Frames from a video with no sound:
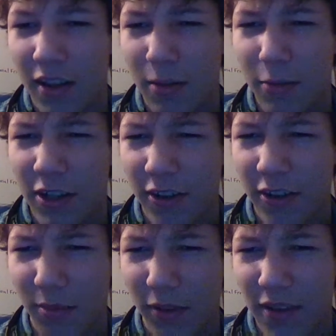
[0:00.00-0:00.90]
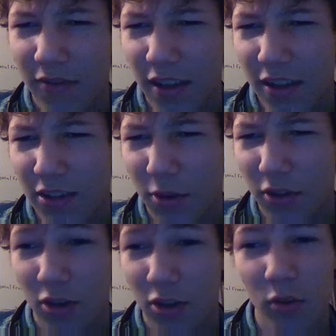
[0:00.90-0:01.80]
Libertarians believe that each
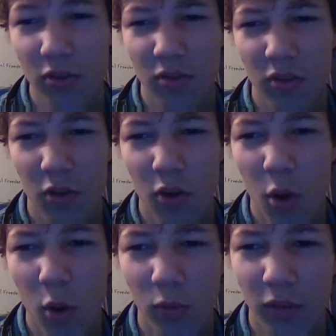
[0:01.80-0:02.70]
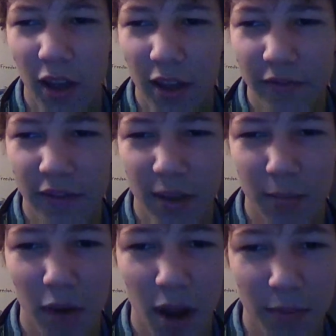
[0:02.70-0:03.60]
person owns his own life
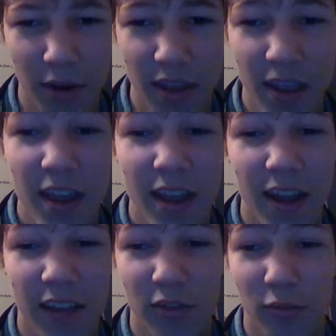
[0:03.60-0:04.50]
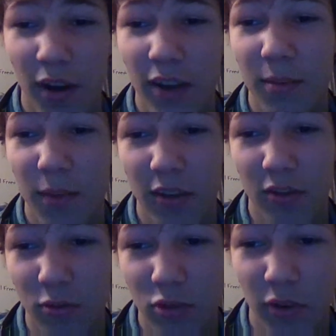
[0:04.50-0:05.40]
and property, and has the right to make
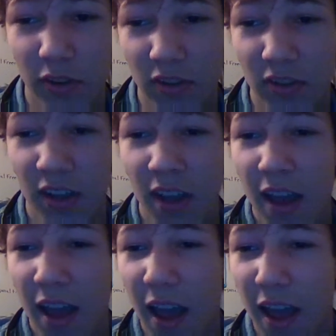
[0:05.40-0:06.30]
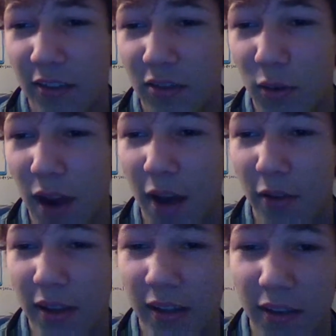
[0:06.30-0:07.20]
his own choices as to
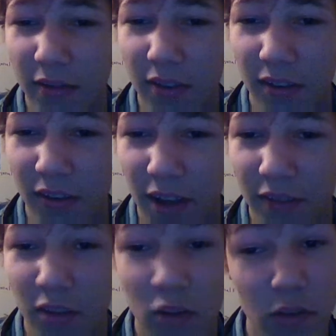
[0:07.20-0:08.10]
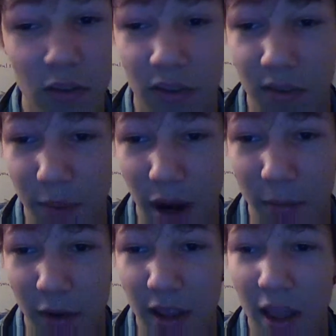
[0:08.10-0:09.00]
how he lives his life and uses his
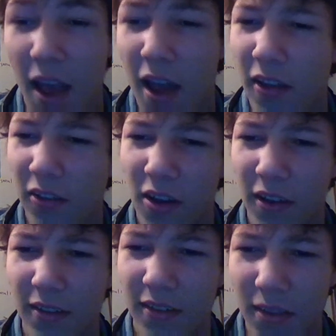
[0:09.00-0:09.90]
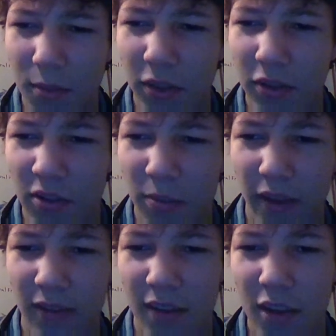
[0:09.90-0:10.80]
property, as long as he simply
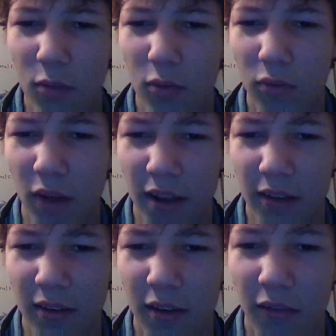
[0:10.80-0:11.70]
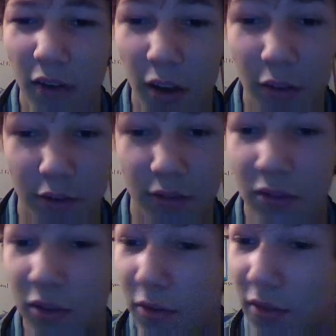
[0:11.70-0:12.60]
respects the equal right of others
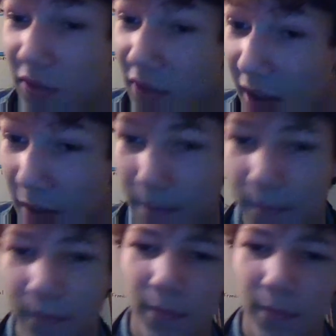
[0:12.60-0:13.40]
to do the same.